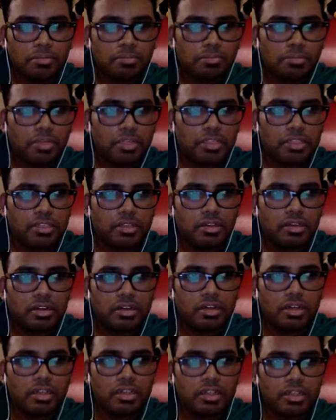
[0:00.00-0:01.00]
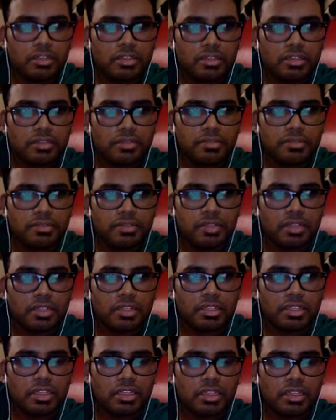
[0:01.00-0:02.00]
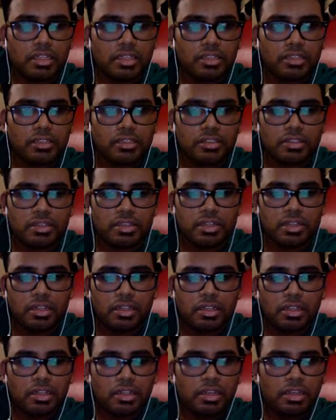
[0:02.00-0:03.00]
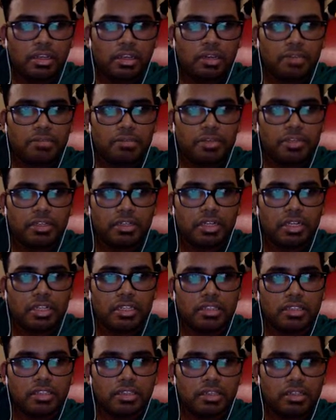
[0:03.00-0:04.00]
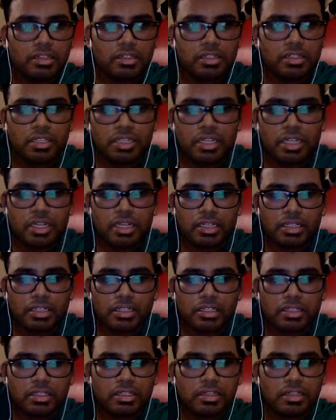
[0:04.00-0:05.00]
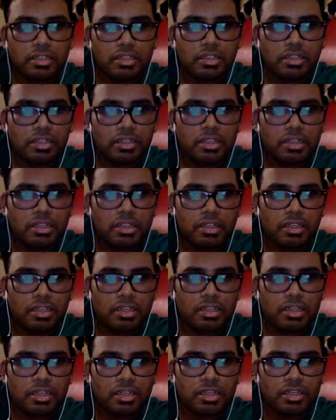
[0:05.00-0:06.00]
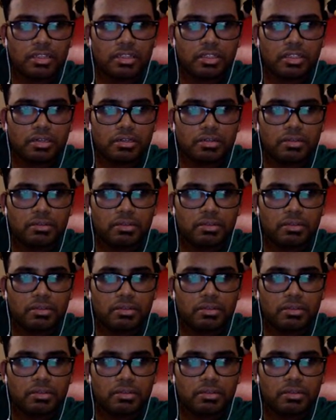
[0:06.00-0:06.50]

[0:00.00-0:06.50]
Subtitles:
Bitcoin, and then let me run the React Native